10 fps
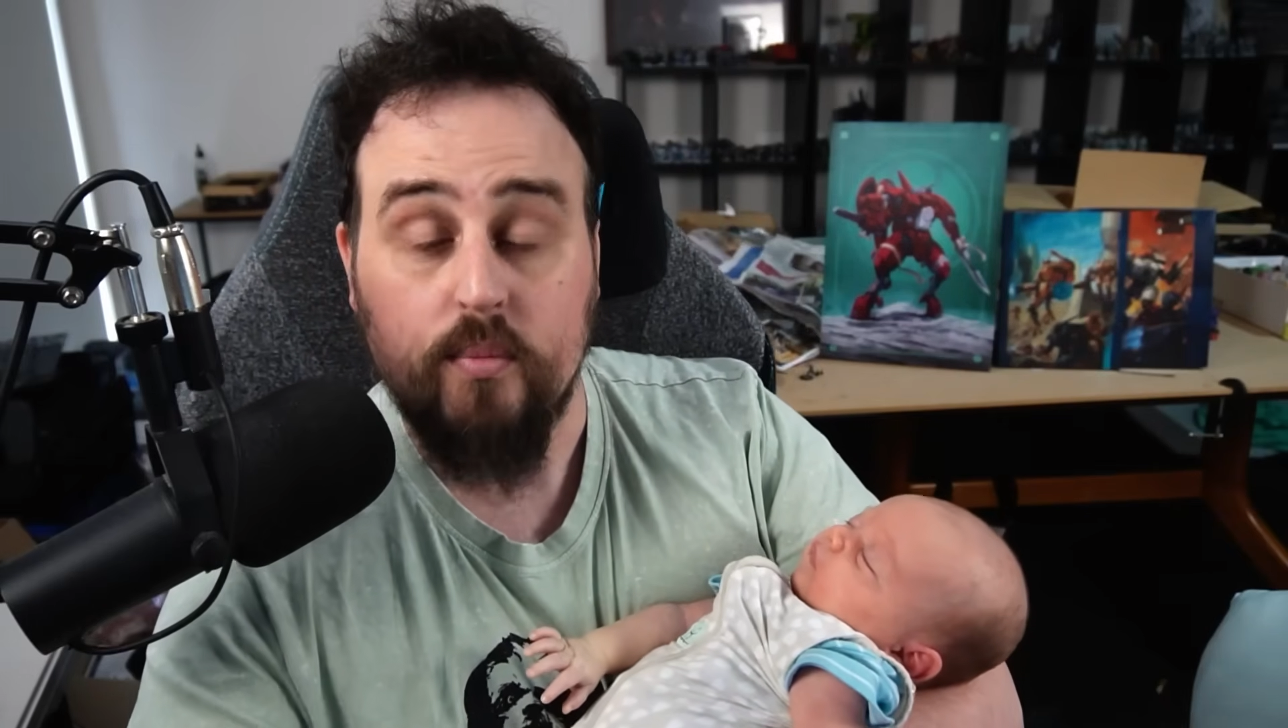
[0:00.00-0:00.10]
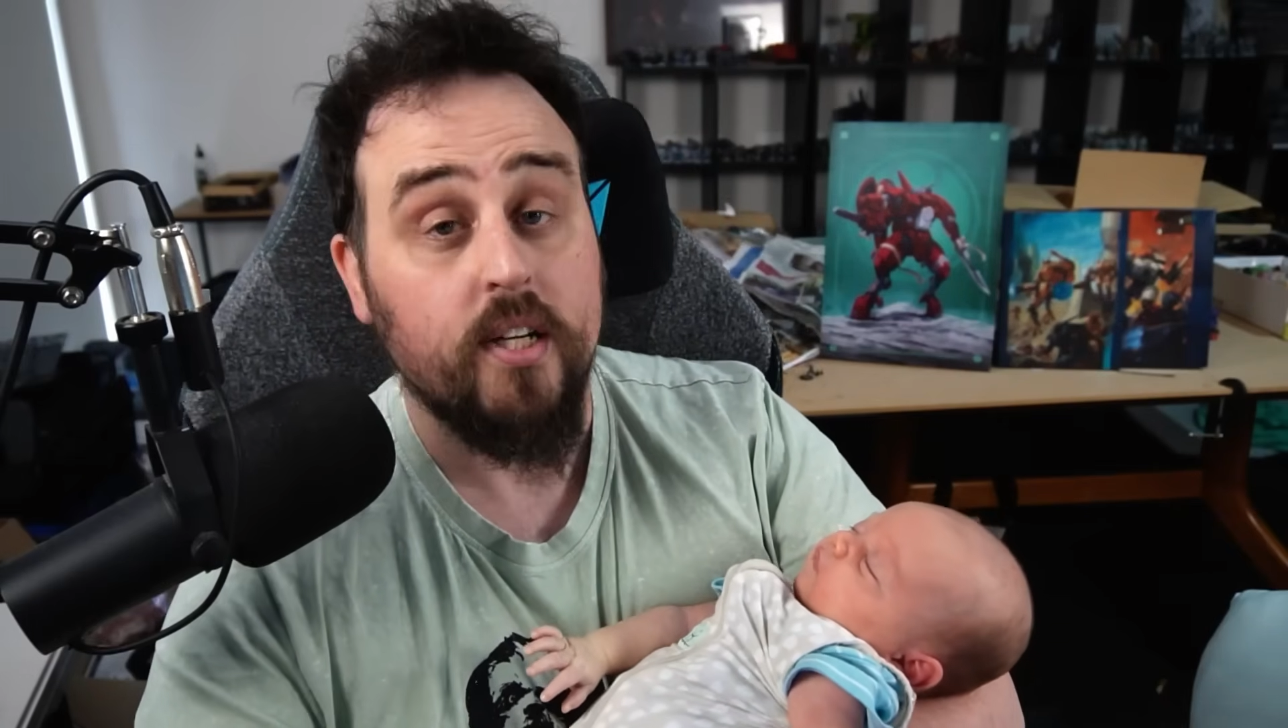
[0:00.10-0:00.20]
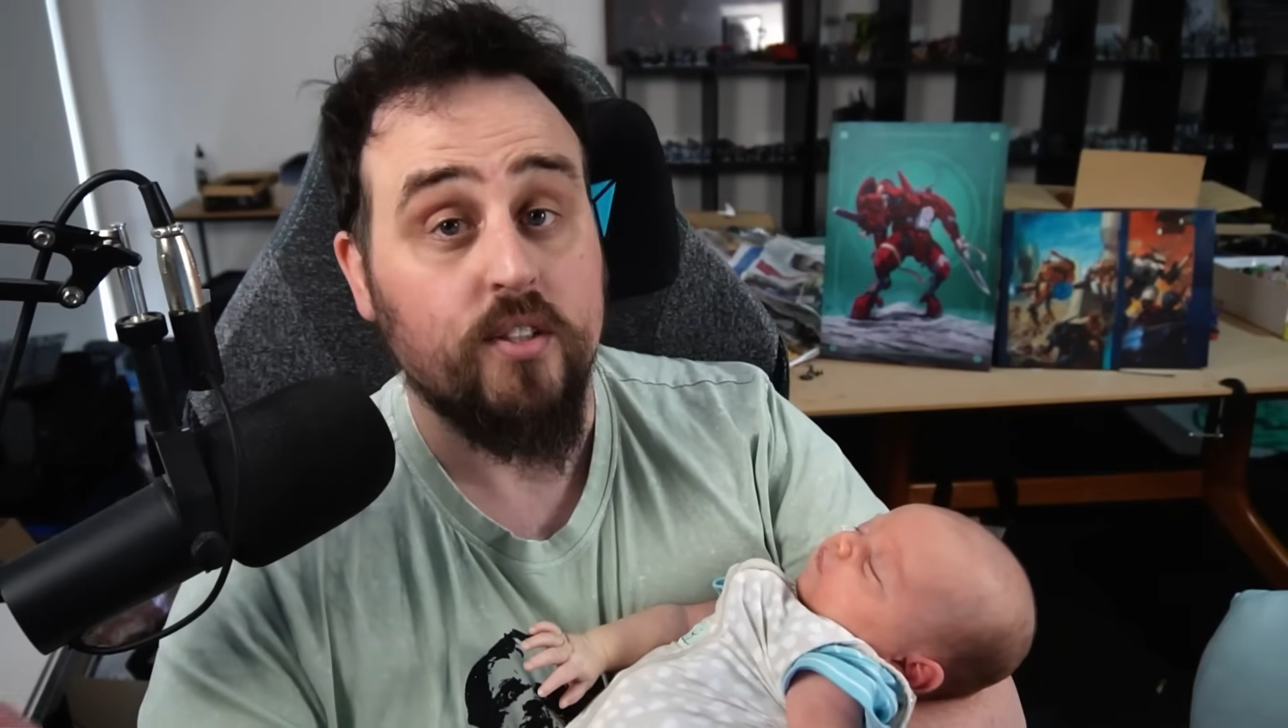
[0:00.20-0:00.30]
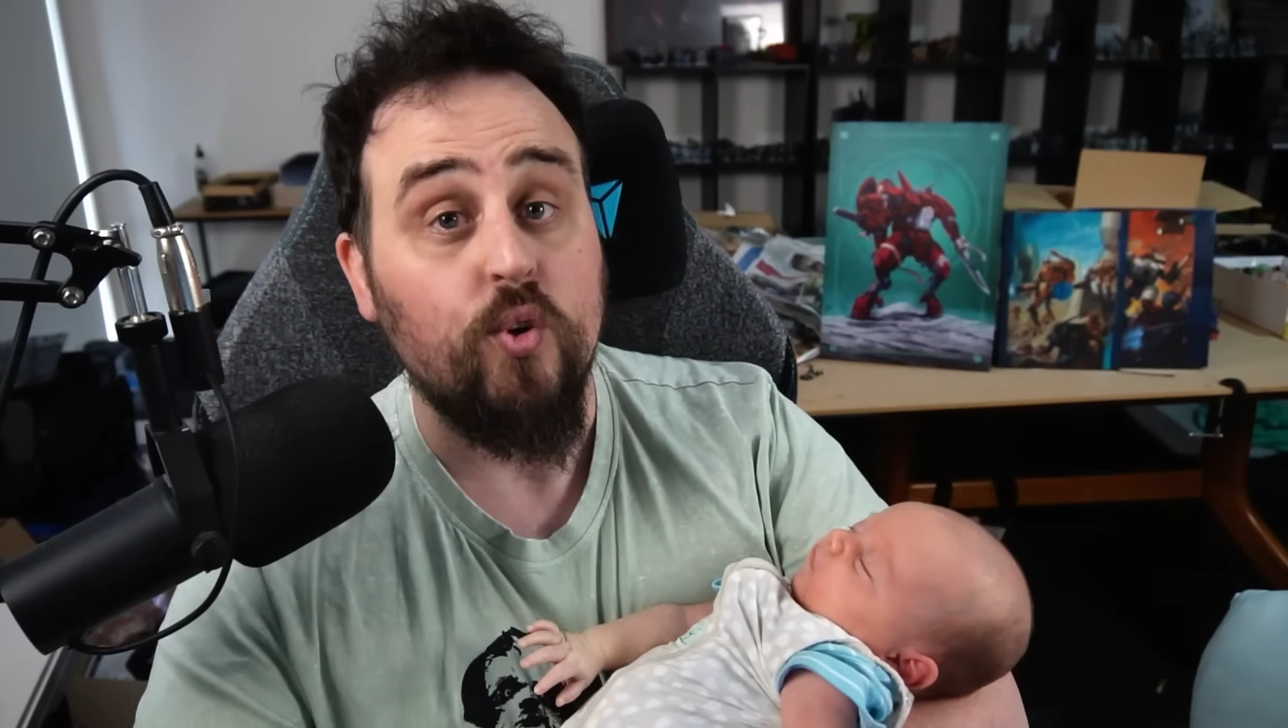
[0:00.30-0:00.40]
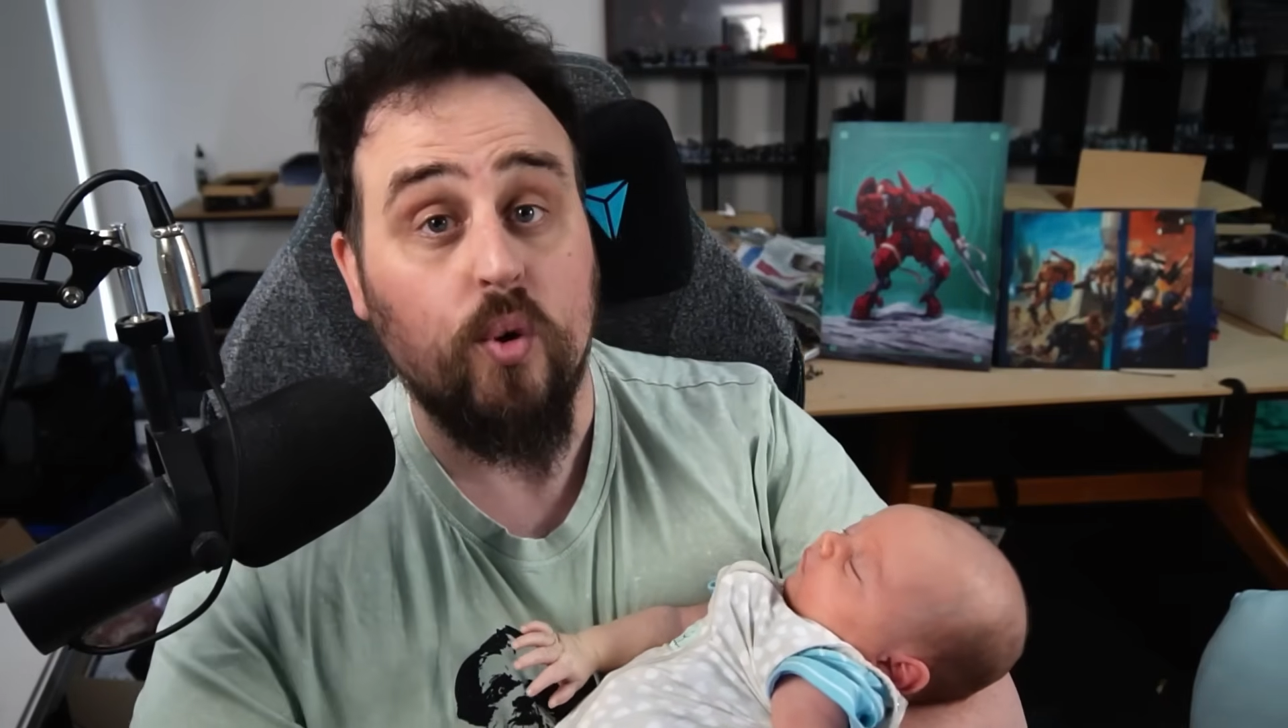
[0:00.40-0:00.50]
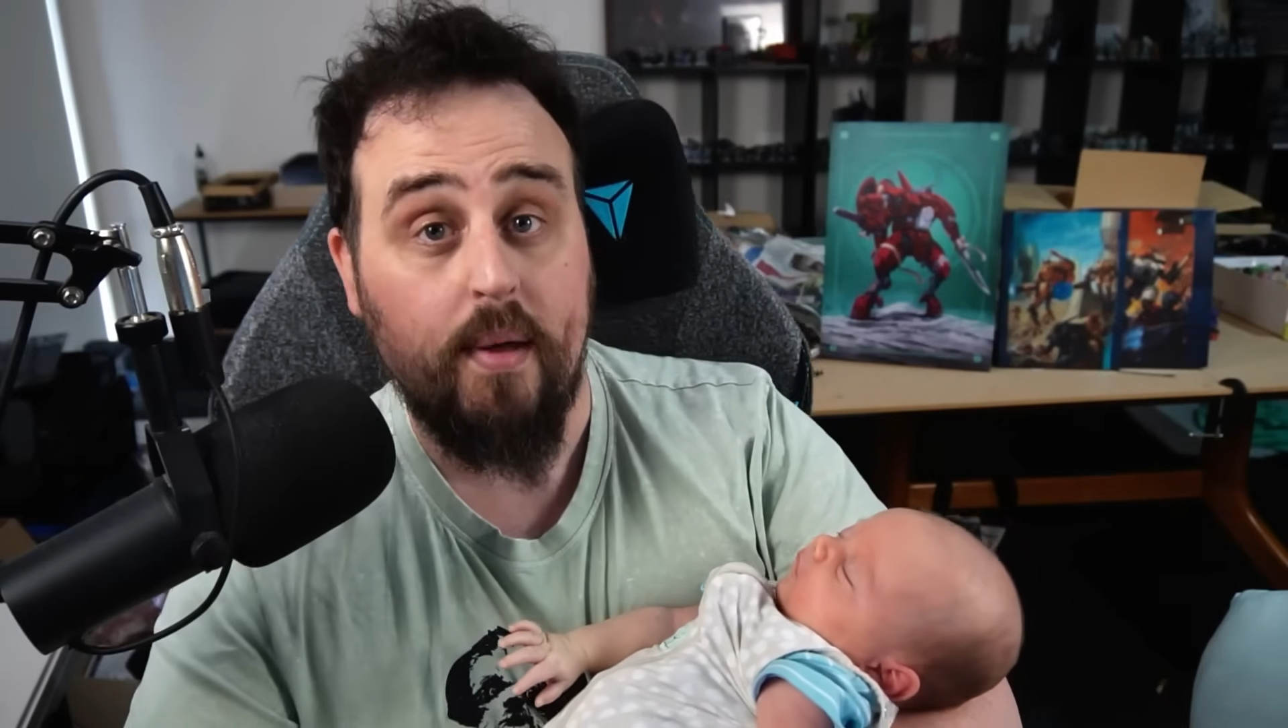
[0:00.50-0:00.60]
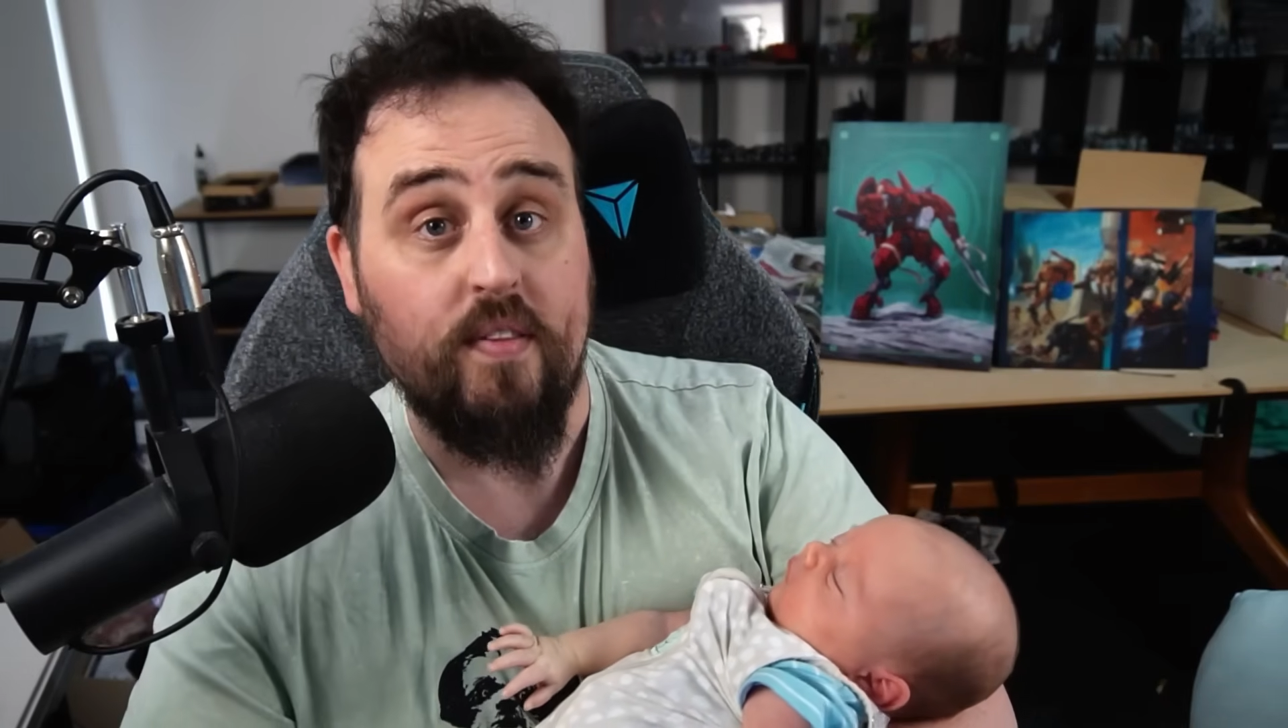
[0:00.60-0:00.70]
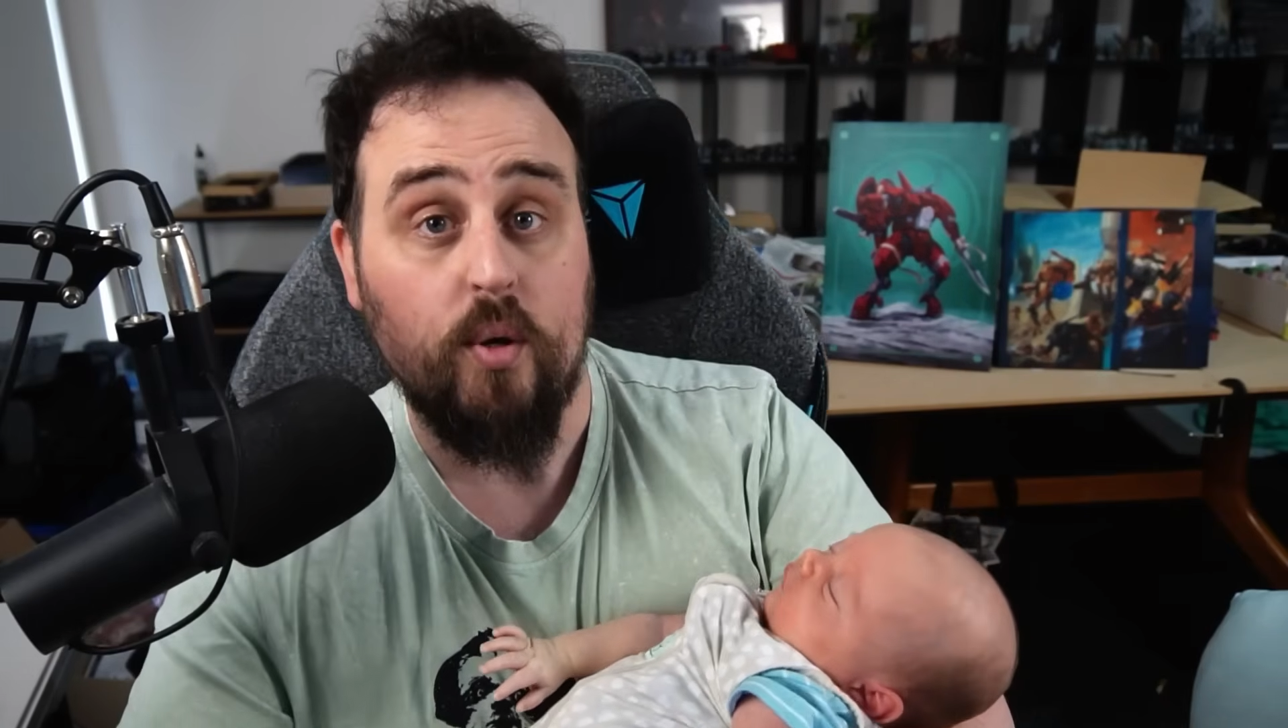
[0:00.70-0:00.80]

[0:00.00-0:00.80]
and we're going to talk about